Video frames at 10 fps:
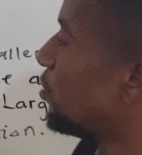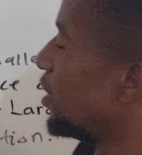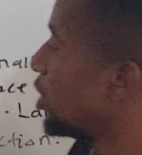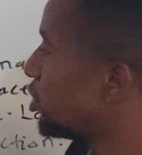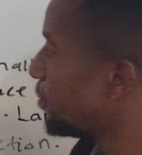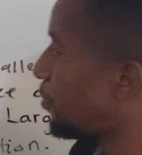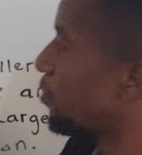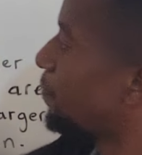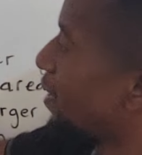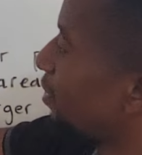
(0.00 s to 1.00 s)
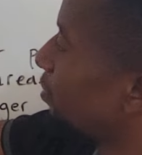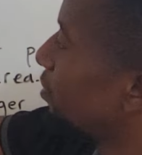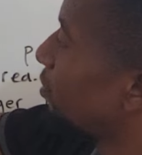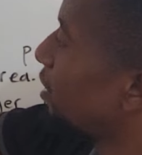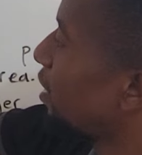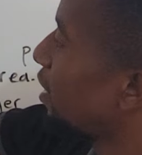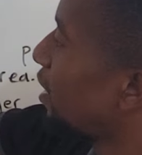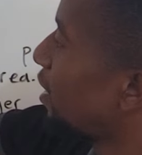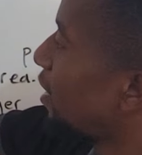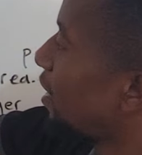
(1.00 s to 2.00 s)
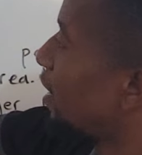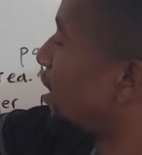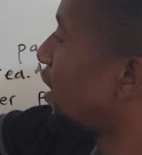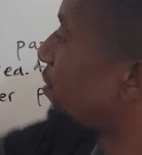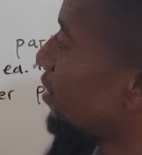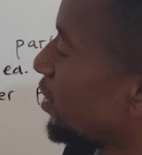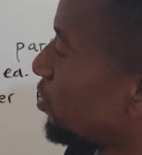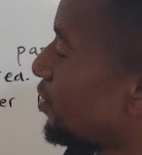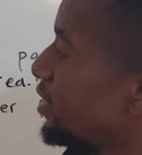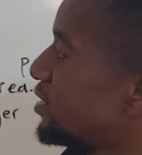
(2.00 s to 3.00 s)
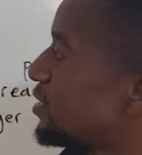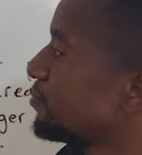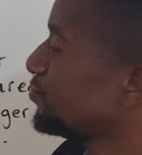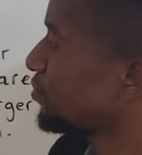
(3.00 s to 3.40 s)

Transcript: or a lollipop. I don't know how they call it.